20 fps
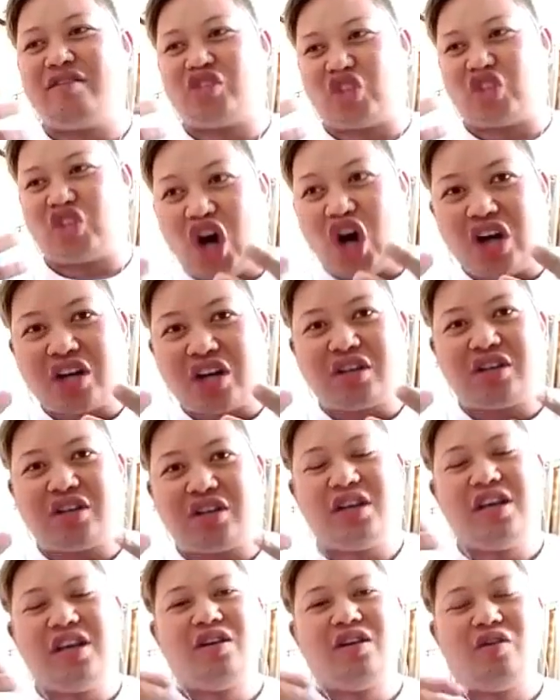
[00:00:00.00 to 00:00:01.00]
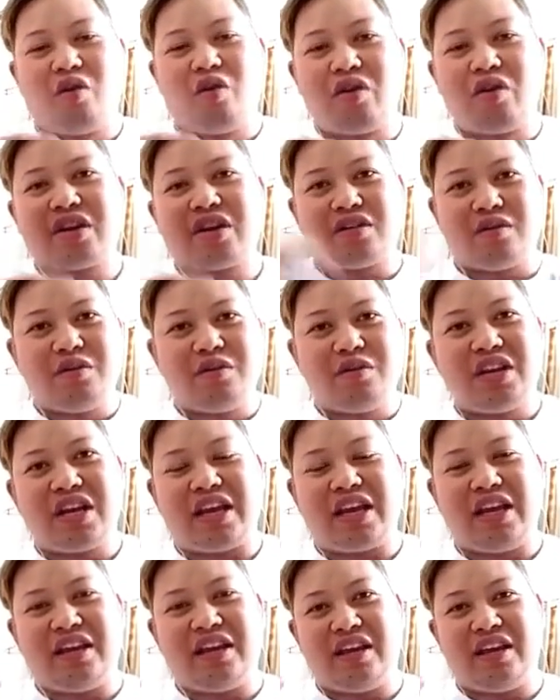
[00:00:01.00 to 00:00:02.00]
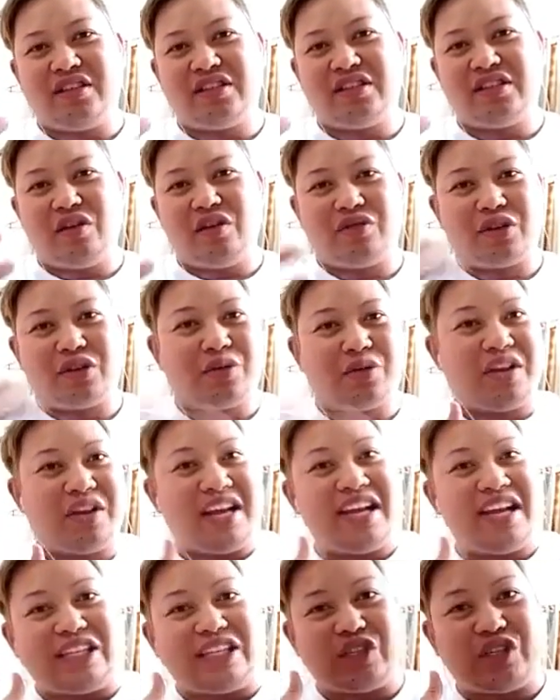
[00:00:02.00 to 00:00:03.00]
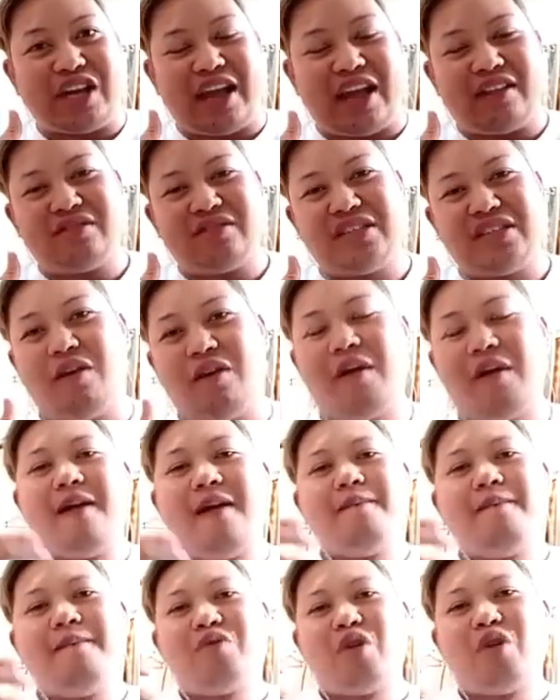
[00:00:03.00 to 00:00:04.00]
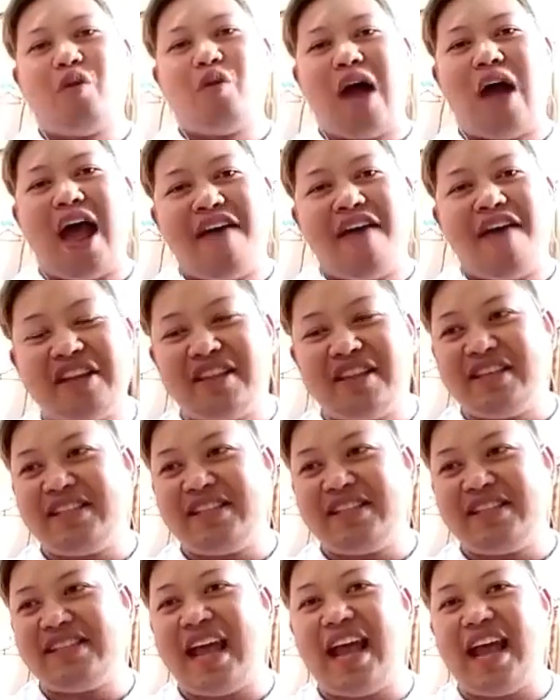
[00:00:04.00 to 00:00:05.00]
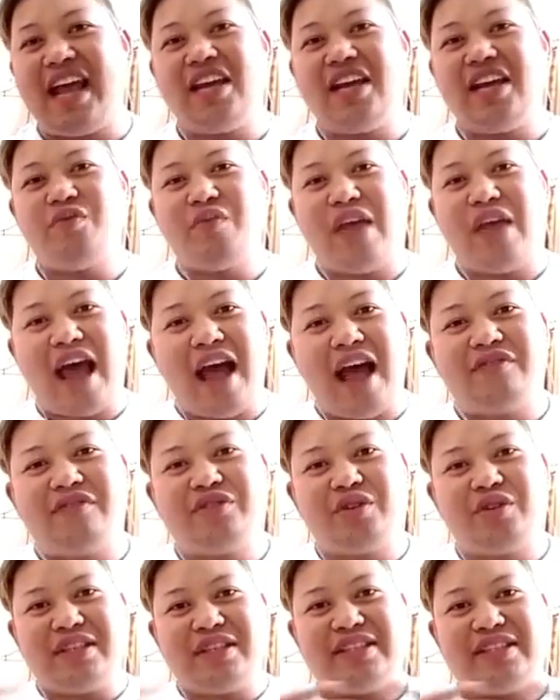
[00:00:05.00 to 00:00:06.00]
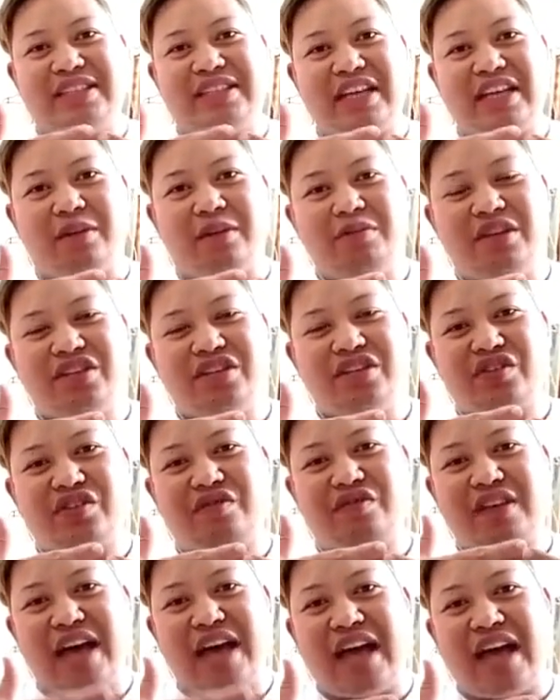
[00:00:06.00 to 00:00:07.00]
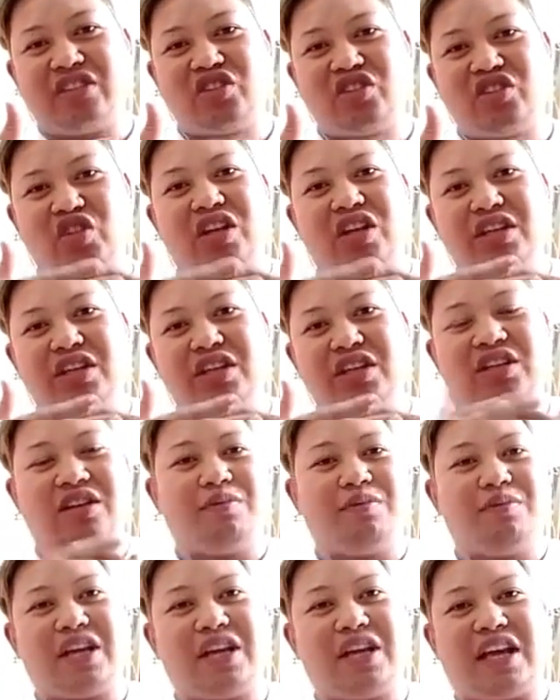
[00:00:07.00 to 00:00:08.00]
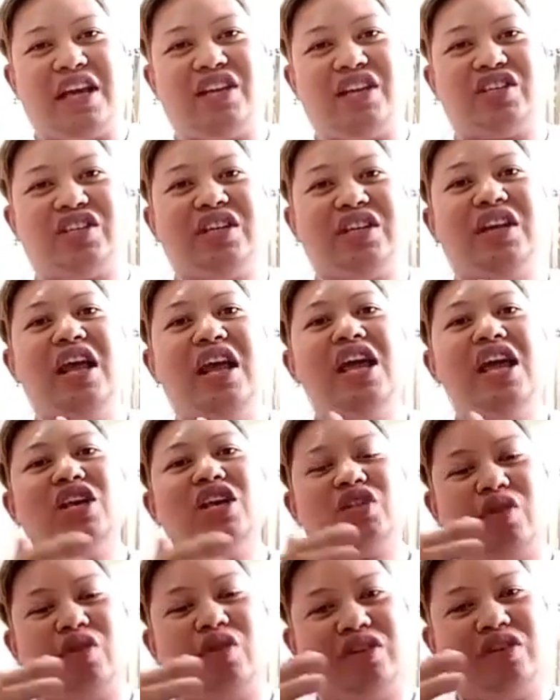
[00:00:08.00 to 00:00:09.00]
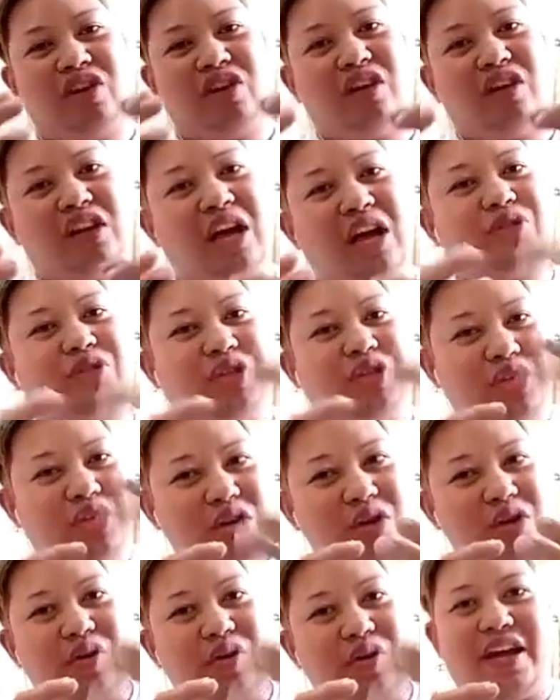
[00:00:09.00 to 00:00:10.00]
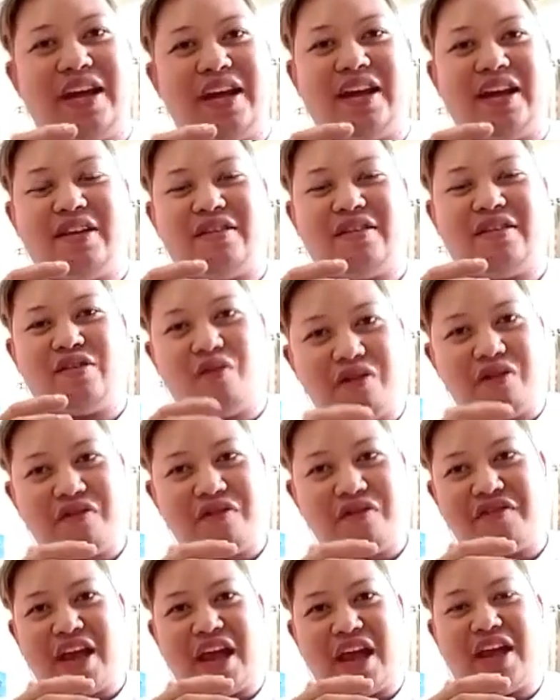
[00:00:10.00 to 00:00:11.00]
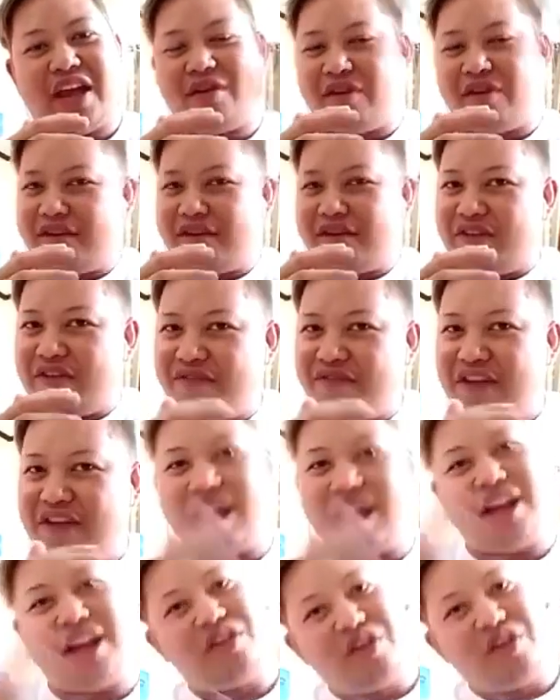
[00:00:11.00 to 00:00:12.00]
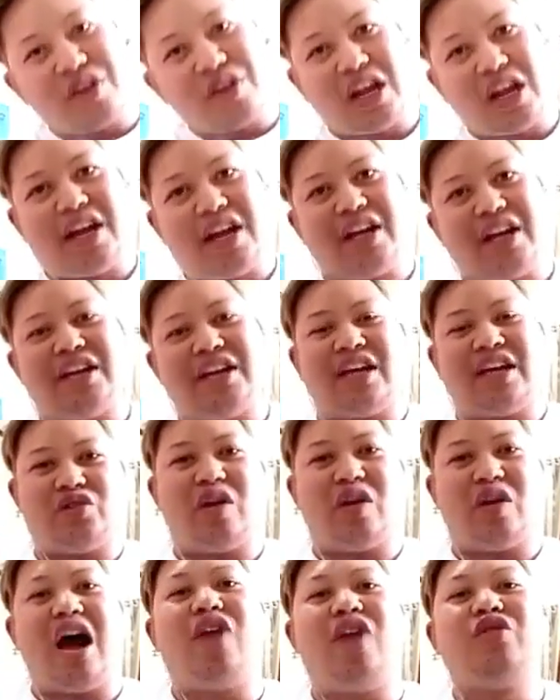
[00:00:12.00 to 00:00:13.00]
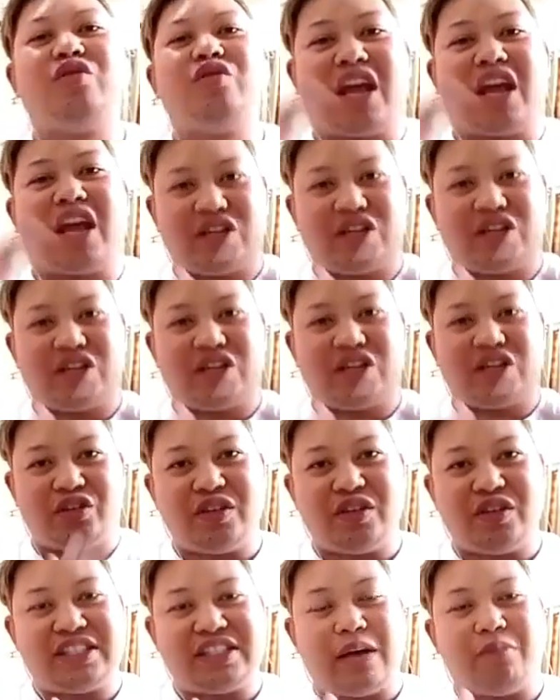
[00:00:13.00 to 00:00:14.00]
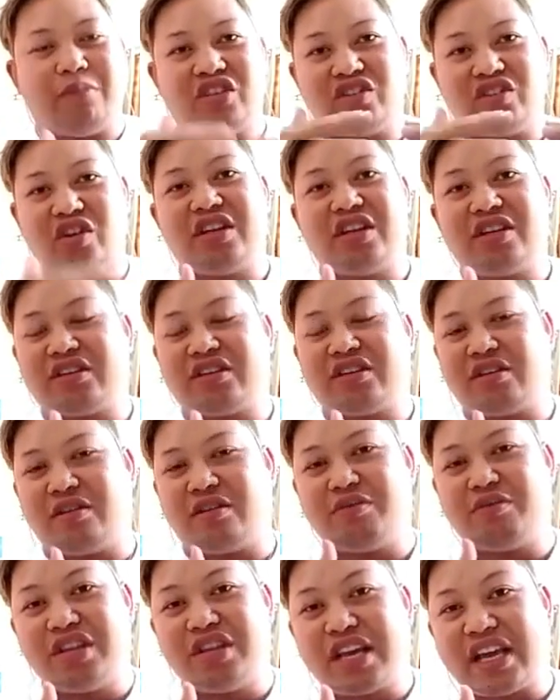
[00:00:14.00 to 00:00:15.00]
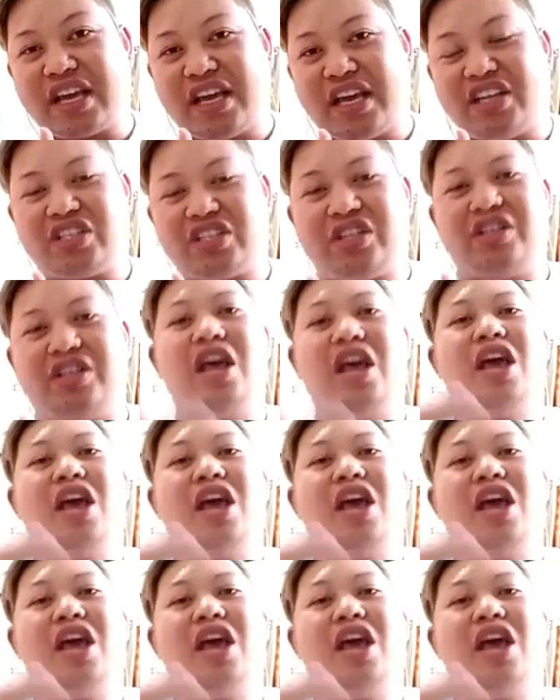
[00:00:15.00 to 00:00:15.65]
talk or communicate is through the internet. So having this said, we have to establish that solid communication. So it's all up to you and your VA, or even VA and your client, as to how you'd like to establish a solid communication.